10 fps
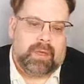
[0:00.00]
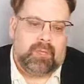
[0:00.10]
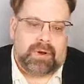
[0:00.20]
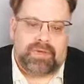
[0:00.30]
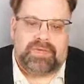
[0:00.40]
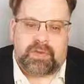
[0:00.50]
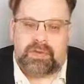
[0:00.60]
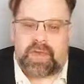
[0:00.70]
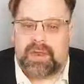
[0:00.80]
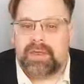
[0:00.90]
But until
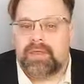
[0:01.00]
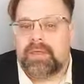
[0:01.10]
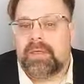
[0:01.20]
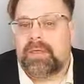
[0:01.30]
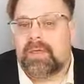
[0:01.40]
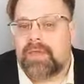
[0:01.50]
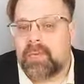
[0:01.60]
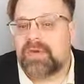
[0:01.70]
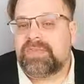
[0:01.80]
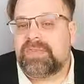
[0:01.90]
then, they
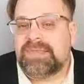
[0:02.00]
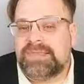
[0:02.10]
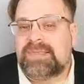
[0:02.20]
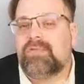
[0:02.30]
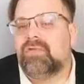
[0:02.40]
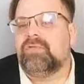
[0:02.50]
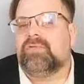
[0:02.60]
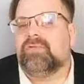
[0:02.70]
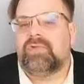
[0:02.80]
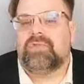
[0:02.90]
must continue
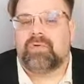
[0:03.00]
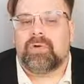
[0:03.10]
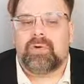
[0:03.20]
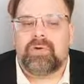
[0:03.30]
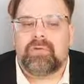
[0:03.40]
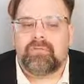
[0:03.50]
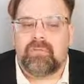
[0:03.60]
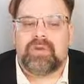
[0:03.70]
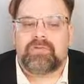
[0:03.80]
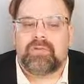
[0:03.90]
to endure
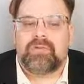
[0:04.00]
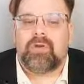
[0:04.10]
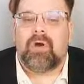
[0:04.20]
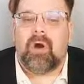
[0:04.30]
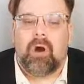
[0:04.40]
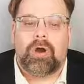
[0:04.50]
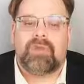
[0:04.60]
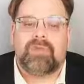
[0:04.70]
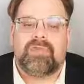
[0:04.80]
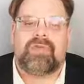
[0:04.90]
Russia's
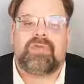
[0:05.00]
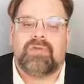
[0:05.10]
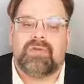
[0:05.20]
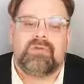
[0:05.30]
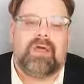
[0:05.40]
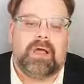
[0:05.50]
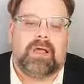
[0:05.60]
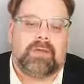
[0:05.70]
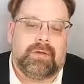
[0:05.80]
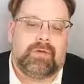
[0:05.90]
autumn season of
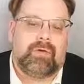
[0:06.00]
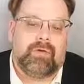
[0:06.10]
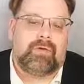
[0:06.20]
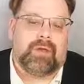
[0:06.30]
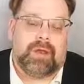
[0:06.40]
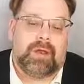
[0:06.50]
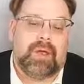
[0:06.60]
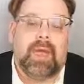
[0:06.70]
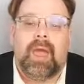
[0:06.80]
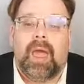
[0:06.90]
hell in Ukraine
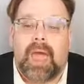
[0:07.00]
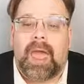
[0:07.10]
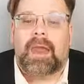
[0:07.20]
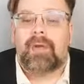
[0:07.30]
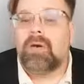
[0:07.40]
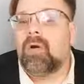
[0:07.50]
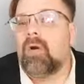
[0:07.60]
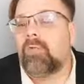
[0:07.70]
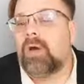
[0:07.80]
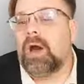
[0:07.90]
and
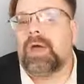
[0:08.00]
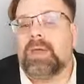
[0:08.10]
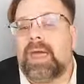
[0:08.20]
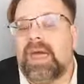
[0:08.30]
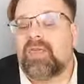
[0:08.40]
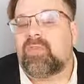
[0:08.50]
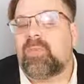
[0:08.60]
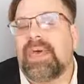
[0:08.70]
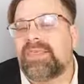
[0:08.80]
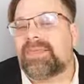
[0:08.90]
hold on as
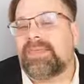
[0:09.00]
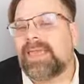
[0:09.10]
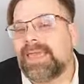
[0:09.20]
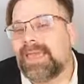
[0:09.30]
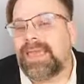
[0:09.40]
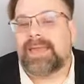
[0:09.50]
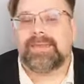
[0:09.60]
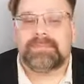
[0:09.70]
best they can.